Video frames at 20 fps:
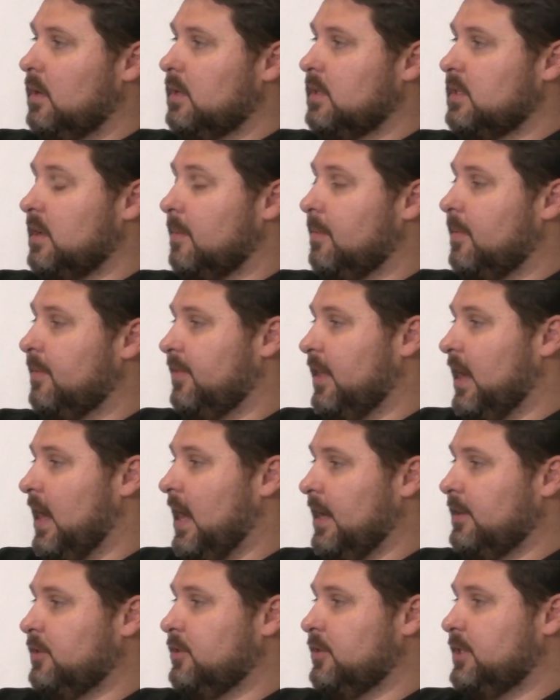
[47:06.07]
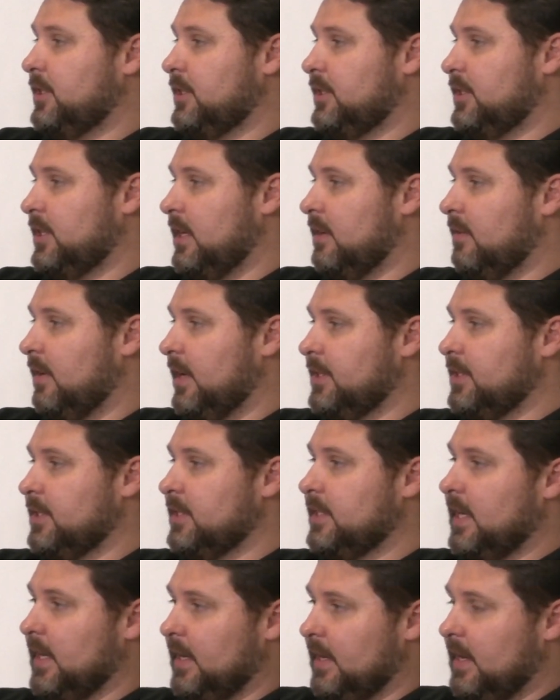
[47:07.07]
some of the hydrogen
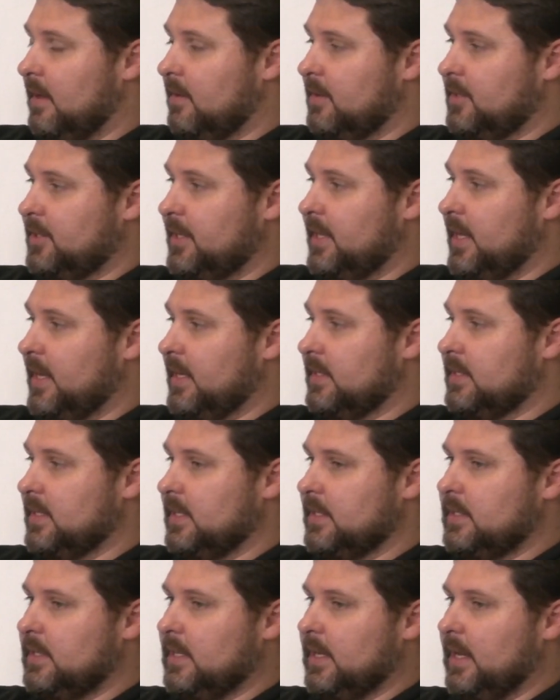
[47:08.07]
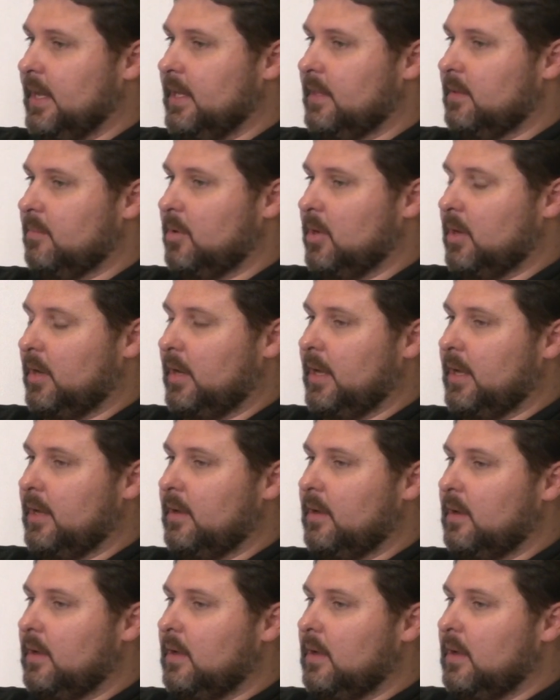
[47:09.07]
generation technology that exists today in the market.